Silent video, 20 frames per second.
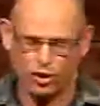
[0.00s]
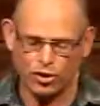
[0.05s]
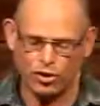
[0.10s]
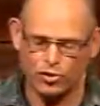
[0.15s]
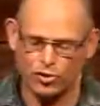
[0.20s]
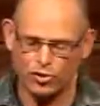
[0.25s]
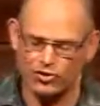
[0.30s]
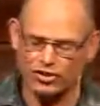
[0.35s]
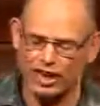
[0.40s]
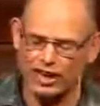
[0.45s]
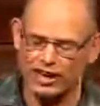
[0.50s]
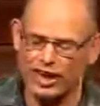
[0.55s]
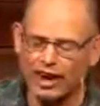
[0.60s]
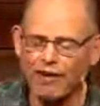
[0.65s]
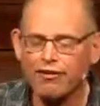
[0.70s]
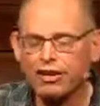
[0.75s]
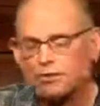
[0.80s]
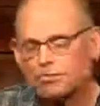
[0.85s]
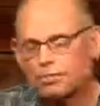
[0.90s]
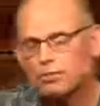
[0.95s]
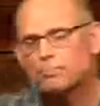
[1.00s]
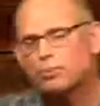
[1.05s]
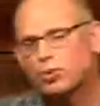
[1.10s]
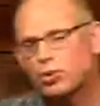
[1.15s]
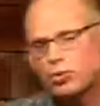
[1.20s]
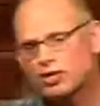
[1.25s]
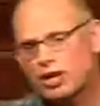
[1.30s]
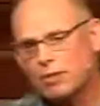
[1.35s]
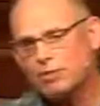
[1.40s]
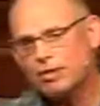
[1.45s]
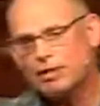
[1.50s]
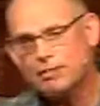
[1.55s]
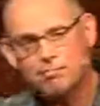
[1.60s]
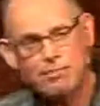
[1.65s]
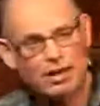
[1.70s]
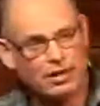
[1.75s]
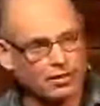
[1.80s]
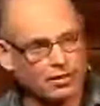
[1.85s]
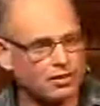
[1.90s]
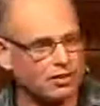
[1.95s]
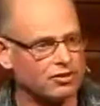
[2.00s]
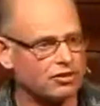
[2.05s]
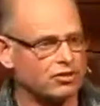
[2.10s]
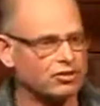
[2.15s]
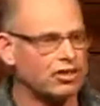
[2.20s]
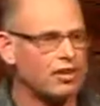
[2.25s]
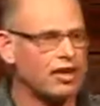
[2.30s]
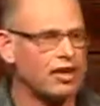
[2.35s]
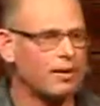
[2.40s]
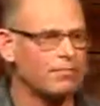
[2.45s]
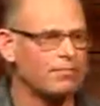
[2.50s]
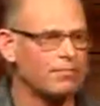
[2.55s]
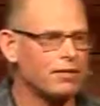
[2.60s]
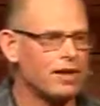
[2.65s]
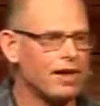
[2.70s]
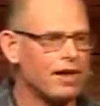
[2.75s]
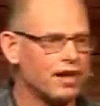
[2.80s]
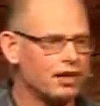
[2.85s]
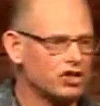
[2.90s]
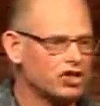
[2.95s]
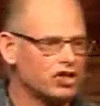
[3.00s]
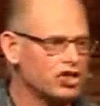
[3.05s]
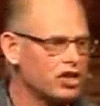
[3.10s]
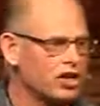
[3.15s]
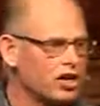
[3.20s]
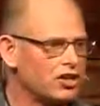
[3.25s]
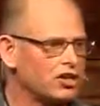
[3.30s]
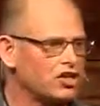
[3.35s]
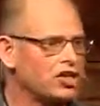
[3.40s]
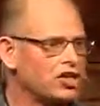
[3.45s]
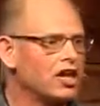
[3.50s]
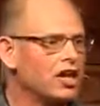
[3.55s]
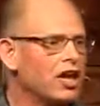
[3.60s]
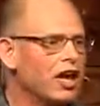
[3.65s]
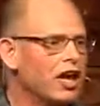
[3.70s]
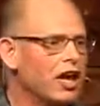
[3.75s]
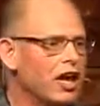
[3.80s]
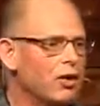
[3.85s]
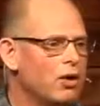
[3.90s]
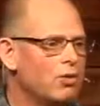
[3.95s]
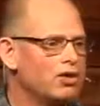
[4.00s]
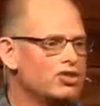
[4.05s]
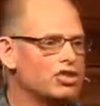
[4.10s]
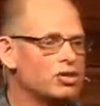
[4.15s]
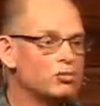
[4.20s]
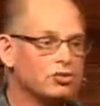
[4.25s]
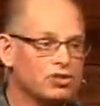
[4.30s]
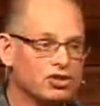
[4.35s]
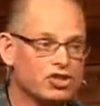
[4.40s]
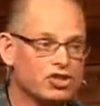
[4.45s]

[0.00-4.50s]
who's there, Karen had been brought up in a Methodist church when she was a